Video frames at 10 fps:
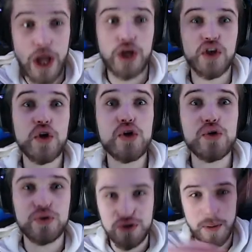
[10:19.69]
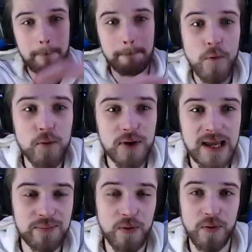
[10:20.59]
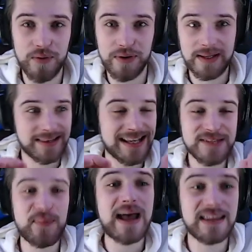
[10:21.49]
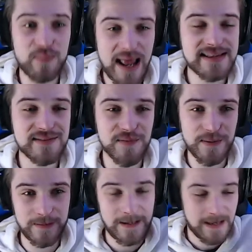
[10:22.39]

huge, more neighborhood. They expanded Pleasant View.